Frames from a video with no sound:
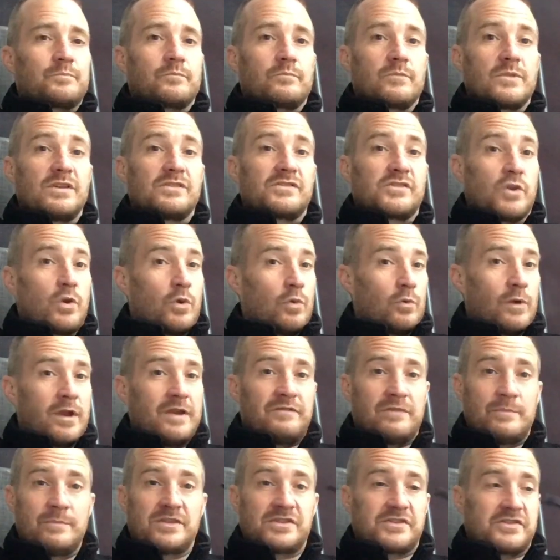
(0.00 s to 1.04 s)
So right
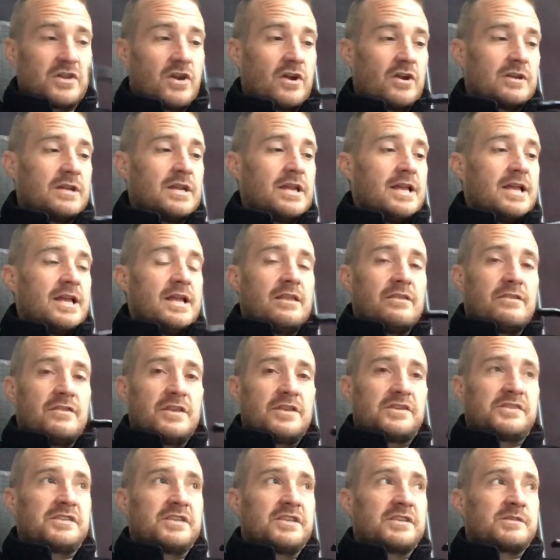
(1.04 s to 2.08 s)
from the start,
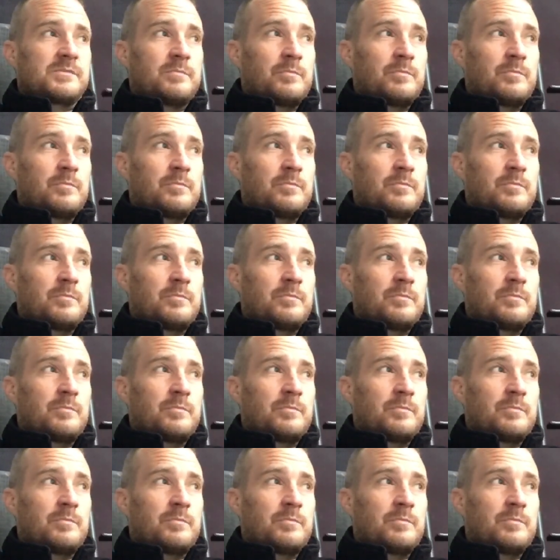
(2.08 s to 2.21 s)
this is